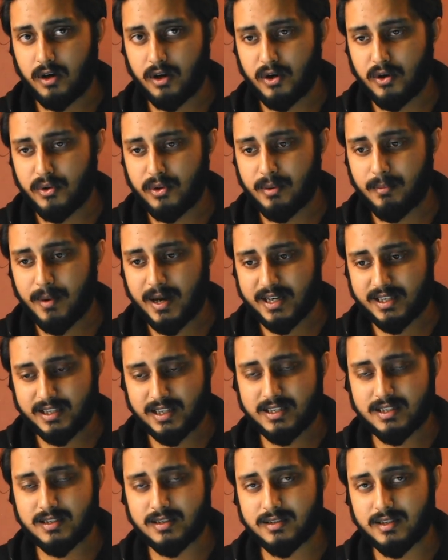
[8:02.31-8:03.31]
You know, the mic
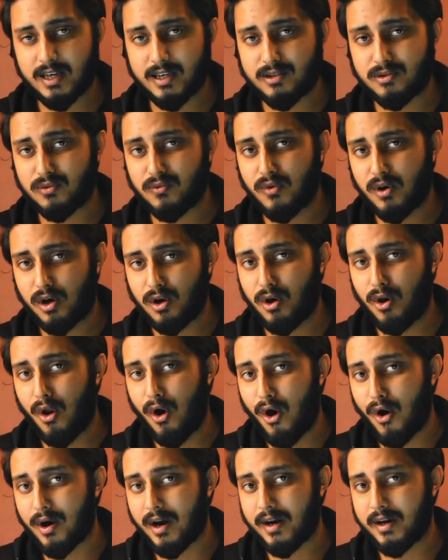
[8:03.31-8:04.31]
sensors has to work a lot,